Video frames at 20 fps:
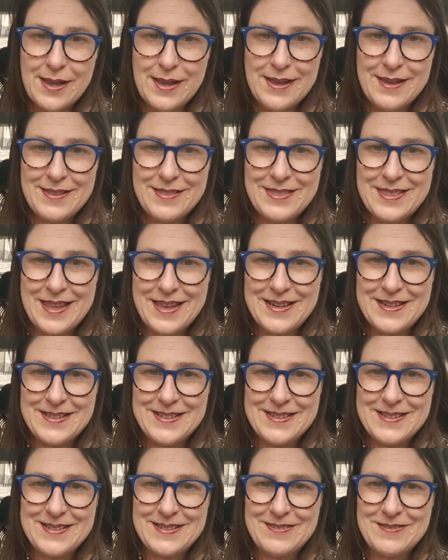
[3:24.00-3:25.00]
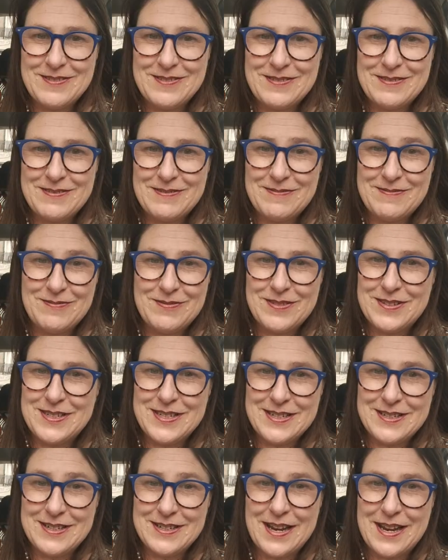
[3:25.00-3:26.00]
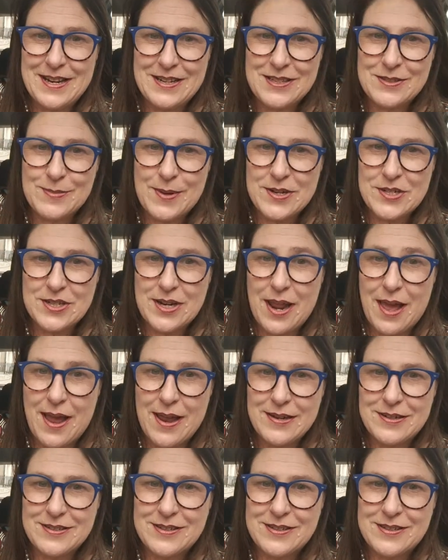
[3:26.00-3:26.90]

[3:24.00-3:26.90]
they didn't need as much light,